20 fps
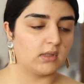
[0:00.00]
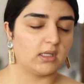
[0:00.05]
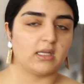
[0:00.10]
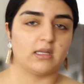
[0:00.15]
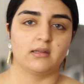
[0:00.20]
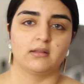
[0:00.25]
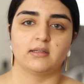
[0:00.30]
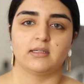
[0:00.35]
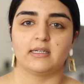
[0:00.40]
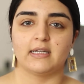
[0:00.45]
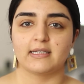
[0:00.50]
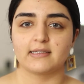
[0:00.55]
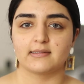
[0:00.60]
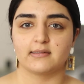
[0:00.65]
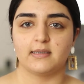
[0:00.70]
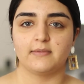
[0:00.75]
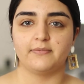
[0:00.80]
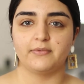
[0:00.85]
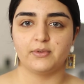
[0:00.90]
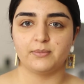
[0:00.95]
And the next
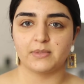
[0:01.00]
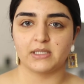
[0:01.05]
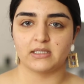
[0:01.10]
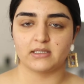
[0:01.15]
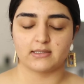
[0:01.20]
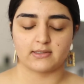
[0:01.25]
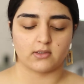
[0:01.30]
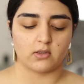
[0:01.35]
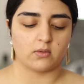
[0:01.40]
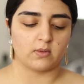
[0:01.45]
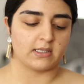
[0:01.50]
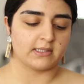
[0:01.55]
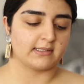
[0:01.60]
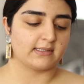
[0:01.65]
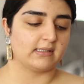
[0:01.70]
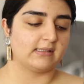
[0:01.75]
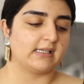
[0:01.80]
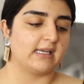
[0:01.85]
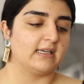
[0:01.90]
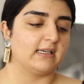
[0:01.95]
step for me is always
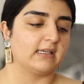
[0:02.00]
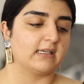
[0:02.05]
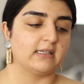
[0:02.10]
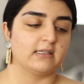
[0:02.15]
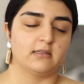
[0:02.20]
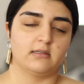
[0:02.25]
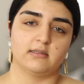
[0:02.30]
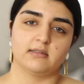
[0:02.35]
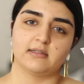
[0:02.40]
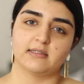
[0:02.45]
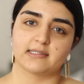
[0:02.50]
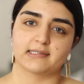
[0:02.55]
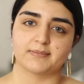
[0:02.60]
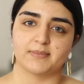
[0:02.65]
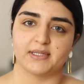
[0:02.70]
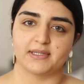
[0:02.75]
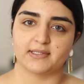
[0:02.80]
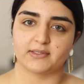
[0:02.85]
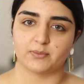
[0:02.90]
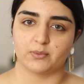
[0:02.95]
to take in the
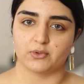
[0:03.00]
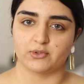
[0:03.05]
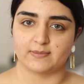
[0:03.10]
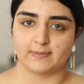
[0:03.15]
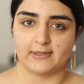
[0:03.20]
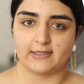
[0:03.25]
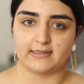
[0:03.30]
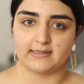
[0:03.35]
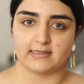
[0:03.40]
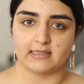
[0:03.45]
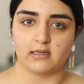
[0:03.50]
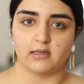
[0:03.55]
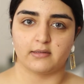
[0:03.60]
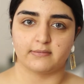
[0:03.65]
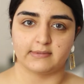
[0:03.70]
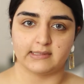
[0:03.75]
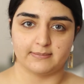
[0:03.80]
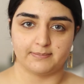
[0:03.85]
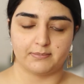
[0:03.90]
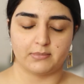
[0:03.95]
Smith's Rosebud
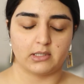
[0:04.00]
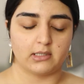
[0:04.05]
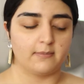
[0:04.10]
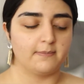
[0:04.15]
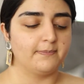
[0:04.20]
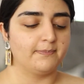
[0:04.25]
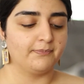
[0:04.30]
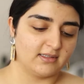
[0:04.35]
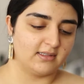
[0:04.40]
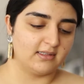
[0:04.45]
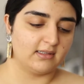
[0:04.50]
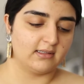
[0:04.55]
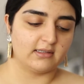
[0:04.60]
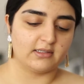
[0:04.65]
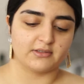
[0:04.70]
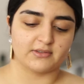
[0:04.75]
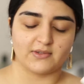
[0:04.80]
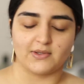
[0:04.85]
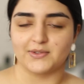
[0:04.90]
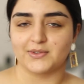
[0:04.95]
Salve Lip Balm.
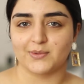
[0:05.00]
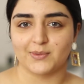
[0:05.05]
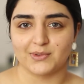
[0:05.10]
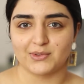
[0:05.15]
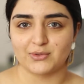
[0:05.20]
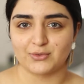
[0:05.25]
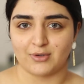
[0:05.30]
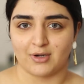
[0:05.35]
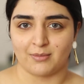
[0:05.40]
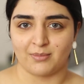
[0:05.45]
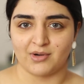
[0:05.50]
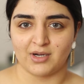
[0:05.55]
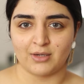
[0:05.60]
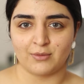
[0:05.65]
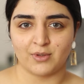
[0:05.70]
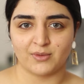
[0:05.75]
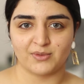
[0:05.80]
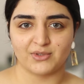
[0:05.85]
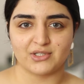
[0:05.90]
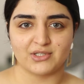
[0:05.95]
There's also a strawberry
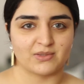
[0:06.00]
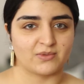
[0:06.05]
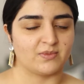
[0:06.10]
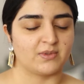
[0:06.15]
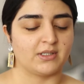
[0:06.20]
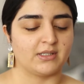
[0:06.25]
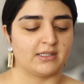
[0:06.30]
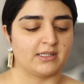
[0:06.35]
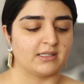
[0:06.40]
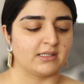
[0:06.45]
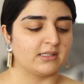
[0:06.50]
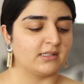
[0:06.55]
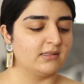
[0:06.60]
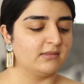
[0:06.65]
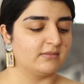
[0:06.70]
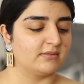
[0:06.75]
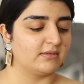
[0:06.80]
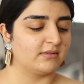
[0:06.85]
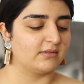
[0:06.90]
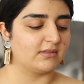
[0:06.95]
one, which is really
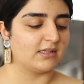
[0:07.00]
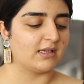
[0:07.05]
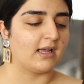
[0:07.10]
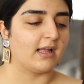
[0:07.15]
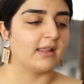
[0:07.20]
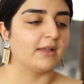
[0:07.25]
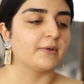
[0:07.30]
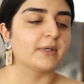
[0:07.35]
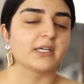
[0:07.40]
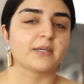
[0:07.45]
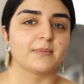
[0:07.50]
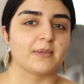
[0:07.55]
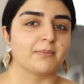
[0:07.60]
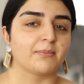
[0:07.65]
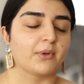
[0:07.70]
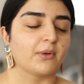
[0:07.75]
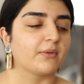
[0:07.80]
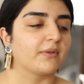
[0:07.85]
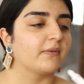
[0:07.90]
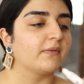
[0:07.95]
good. I highly recommend
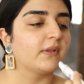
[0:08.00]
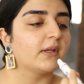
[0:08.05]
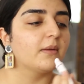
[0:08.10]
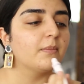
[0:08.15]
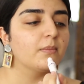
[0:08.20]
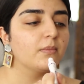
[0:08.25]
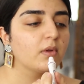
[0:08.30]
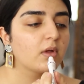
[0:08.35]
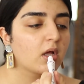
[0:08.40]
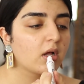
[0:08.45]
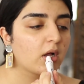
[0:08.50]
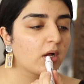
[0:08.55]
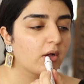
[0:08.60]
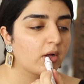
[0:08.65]
both of them.